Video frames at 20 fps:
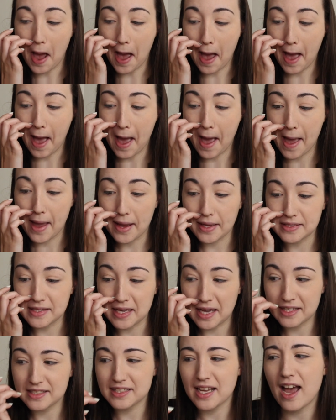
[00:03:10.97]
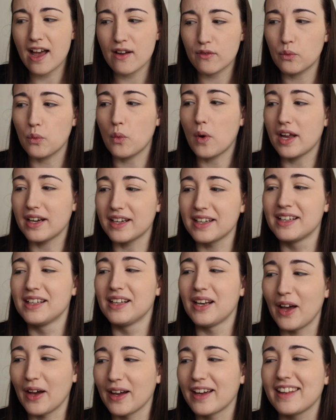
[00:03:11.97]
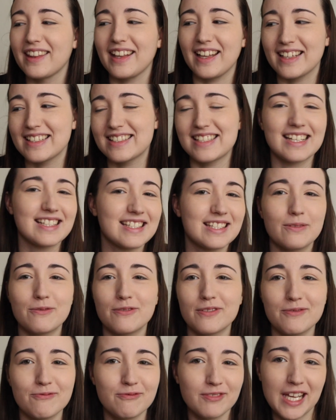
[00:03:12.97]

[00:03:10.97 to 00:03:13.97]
I tend to have one look that I tend to